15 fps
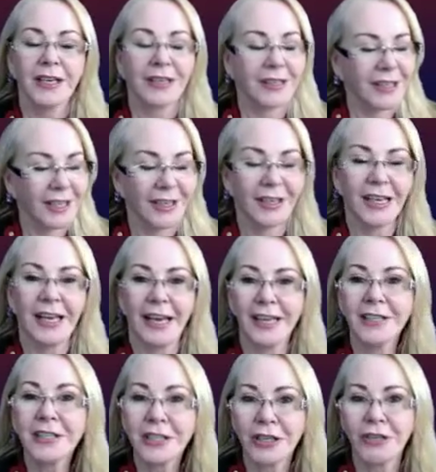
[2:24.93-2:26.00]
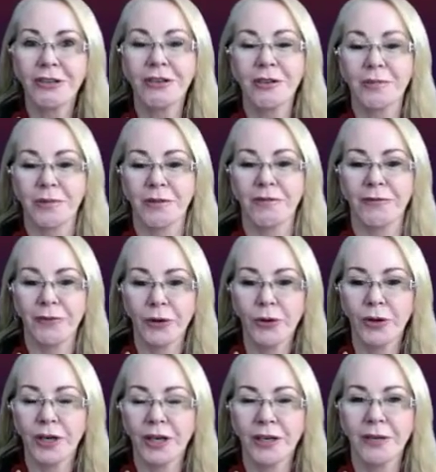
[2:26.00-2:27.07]
then get to it
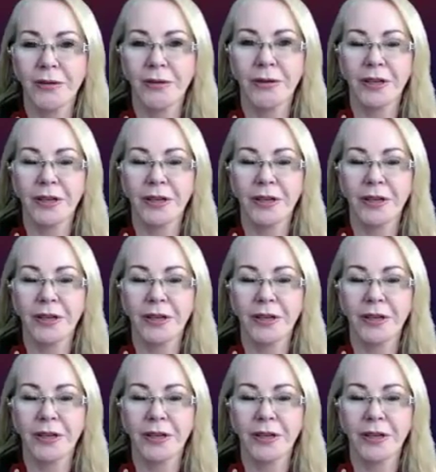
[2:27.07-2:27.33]
before,